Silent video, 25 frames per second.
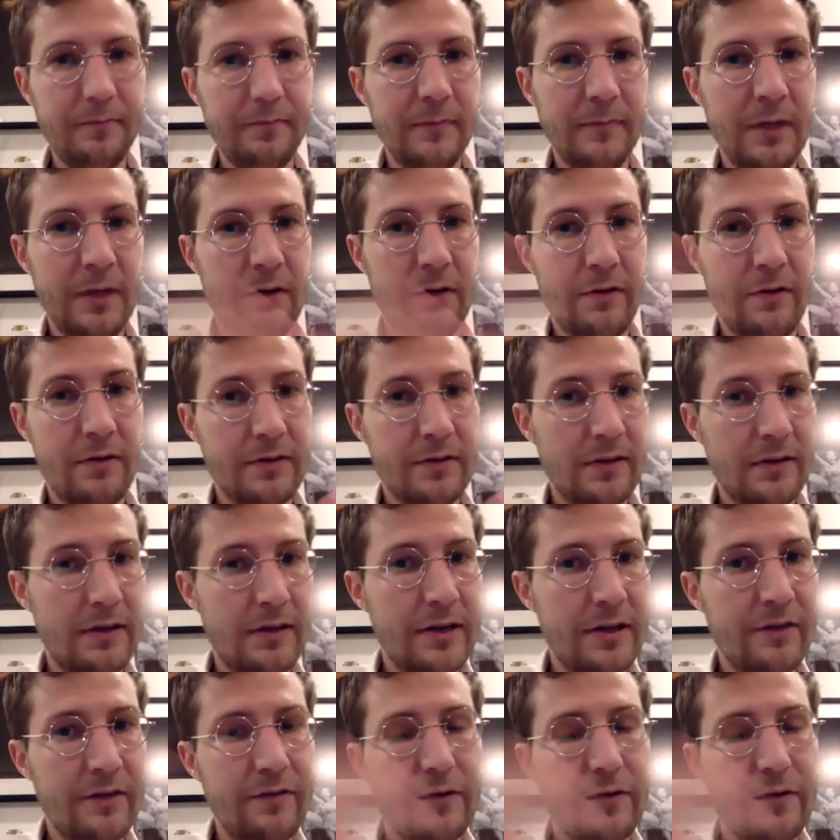There's a
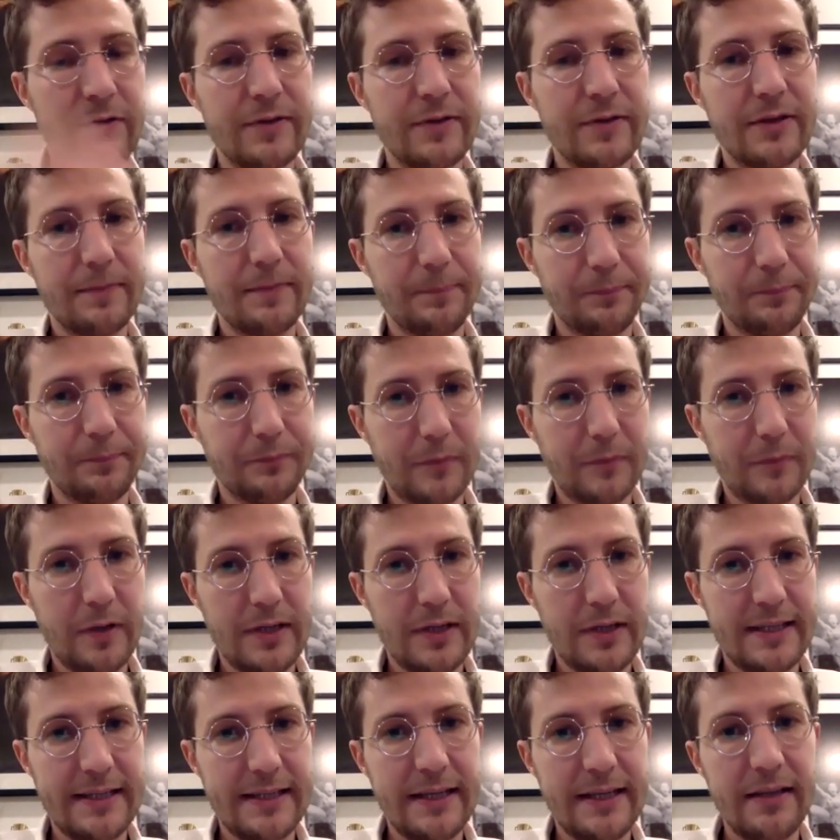lot of folks on the
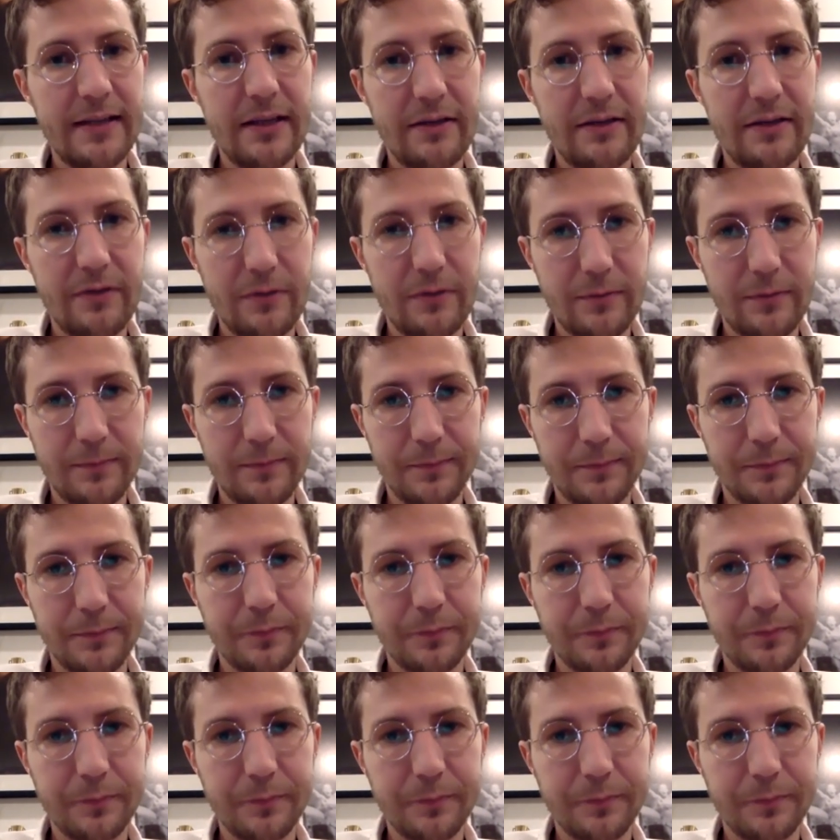state level.